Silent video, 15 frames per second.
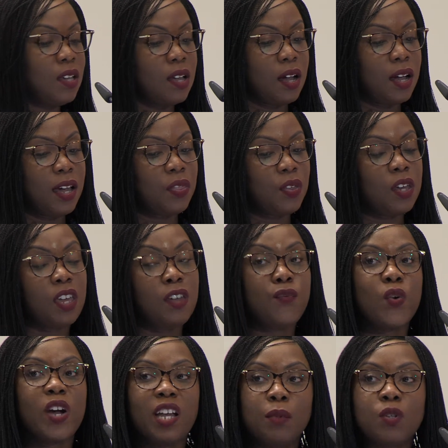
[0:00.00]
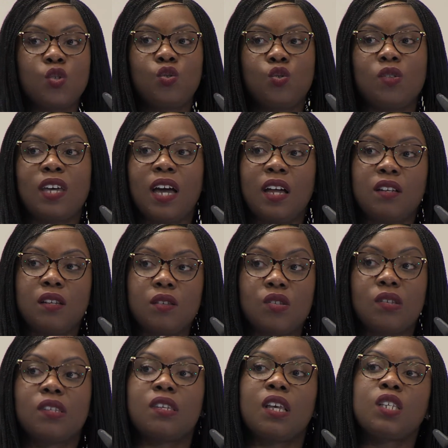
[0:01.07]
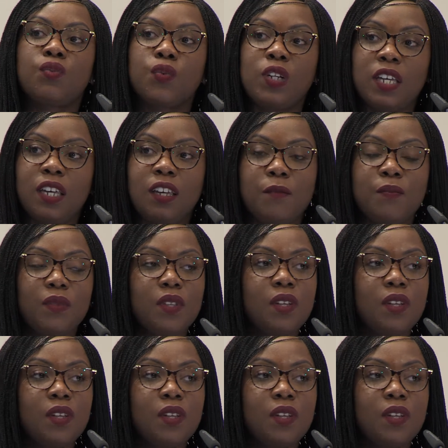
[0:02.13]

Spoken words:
I think if we're able to do that successfully,